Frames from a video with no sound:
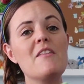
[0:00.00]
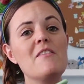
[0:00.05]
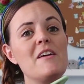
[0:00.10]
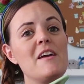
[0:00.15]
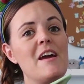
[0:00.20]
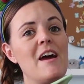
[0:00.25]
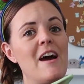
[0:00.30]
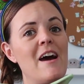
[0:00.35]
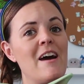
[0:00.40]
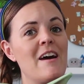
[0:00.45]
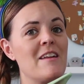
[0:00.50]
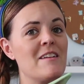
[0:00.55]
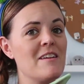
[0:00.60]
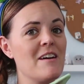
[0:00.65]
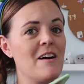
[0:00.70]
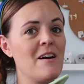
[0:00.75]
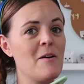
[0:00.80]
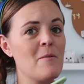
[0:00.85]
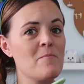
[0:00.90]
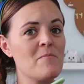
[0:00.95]
They had
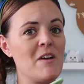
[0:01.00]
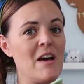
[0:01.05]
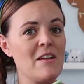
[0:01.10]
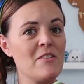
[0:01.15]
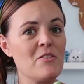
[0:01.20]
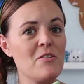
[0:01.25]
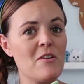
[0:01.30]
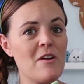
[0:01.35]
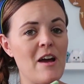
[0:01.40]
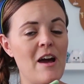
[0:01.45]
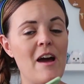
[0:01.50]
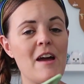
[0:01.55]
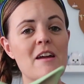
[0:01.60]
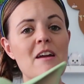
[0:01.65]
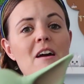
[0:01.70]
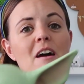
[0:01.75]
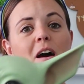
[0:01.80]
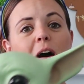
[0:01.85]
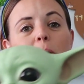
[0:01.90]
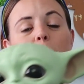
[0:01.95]
that little
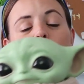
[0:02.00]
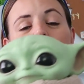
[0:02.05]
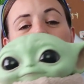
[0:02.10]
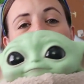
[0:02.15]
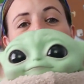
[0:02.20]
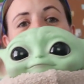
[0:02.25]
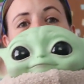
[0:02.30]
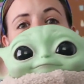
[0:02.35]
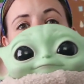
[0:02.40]
guy, but